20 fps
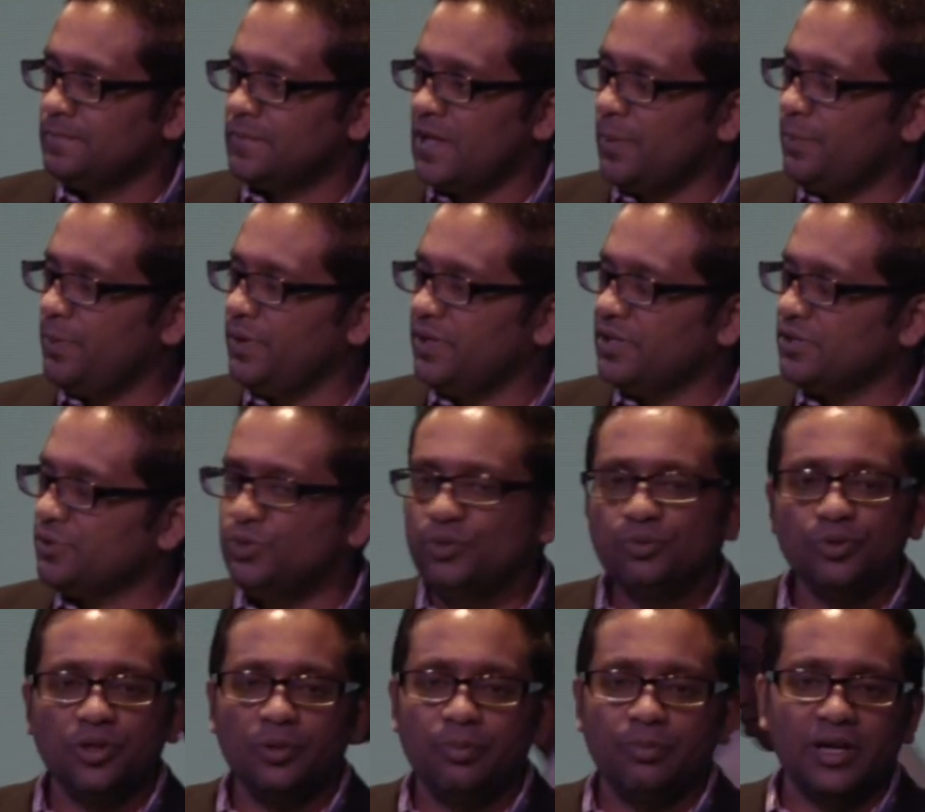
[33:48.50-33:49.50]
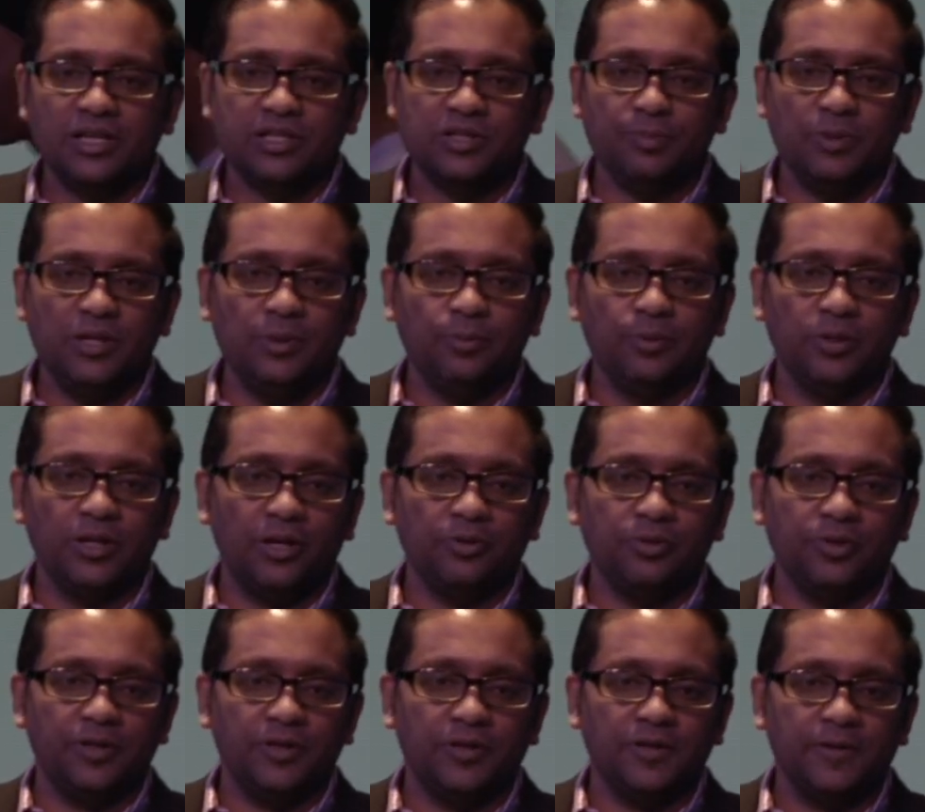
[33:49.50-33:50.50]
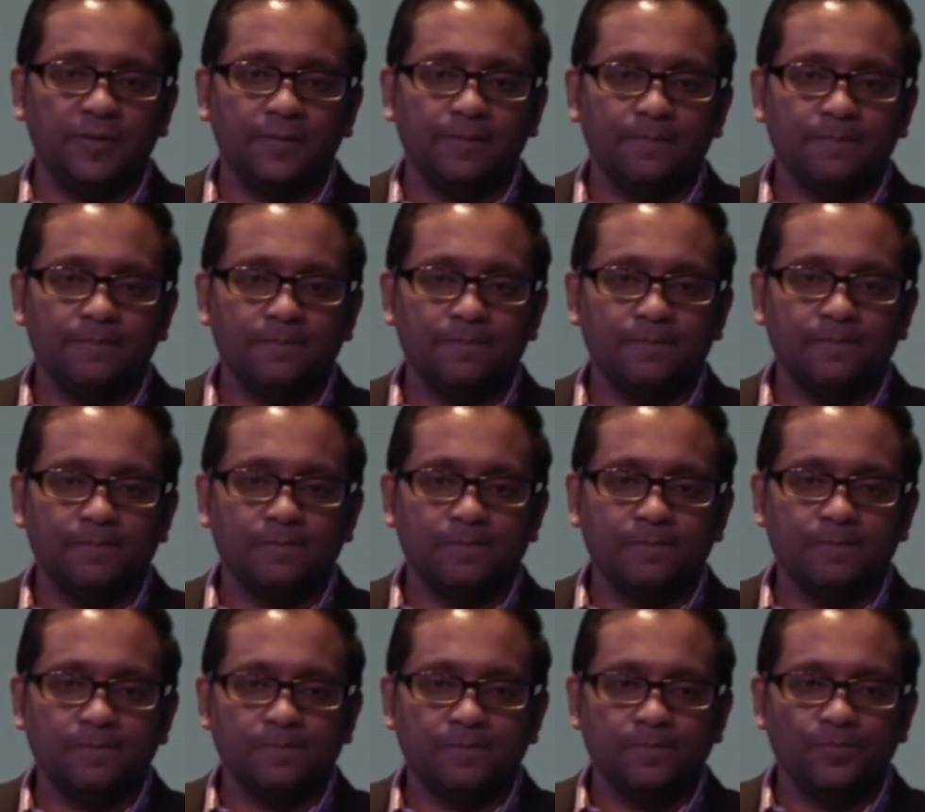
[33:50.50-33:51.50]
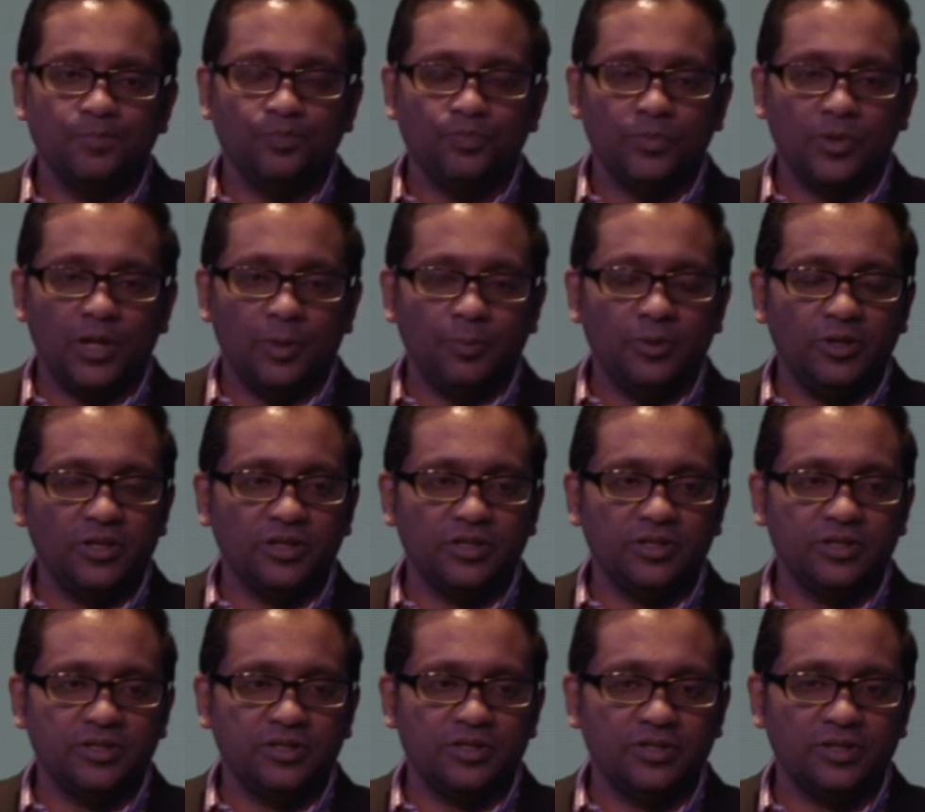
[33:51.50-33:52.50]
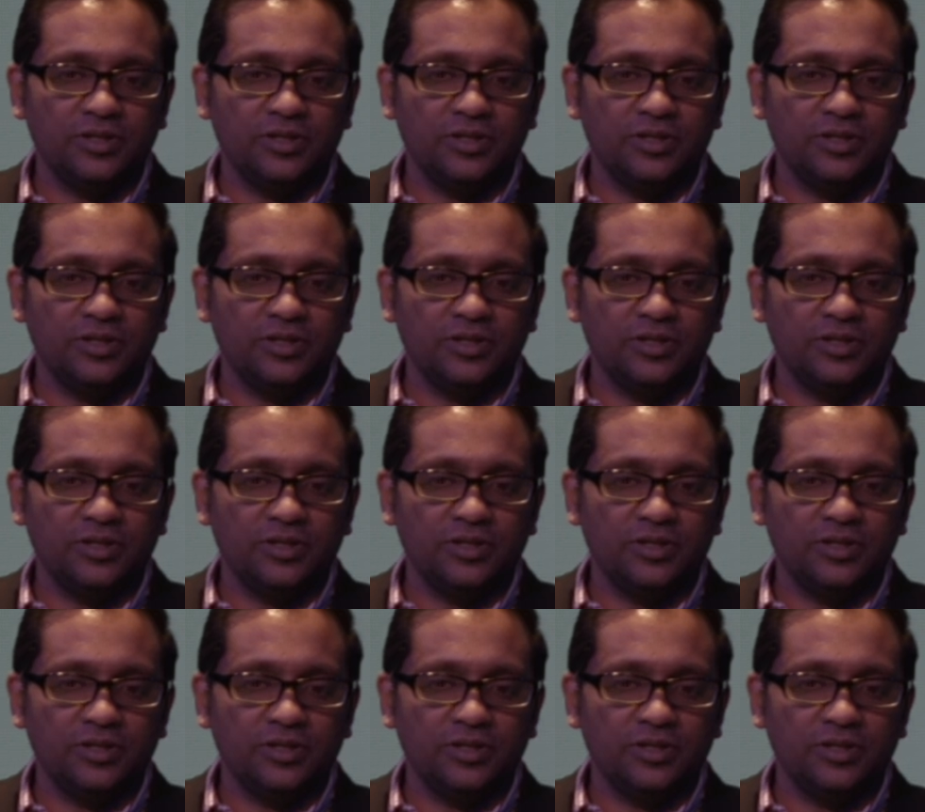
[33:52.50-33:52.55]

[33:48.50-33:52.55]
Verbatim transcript: Not because we were the best people out there. Not because